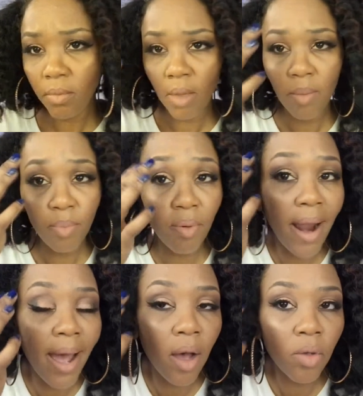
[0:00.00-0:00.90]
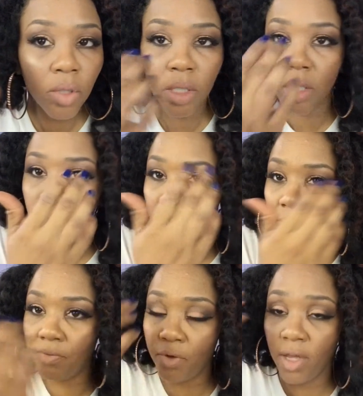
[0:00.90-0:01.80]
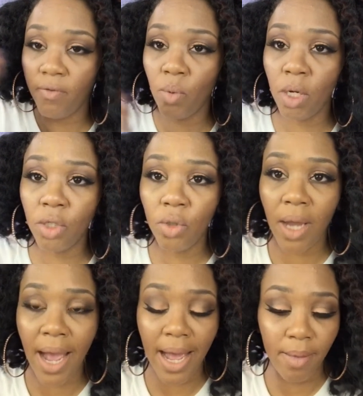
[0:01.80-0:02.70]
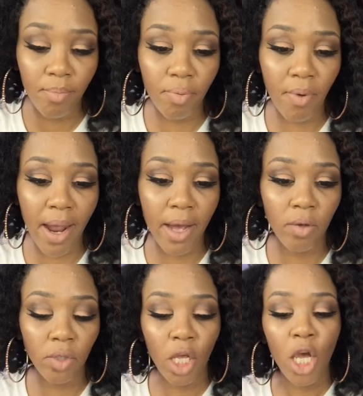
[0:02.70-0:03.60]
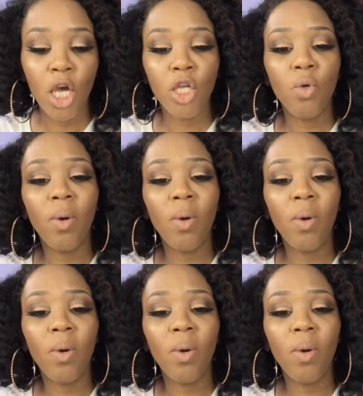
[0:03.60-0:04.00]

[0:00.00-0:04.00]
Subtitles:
eyebrows, for if you want to do your eyebrows, you want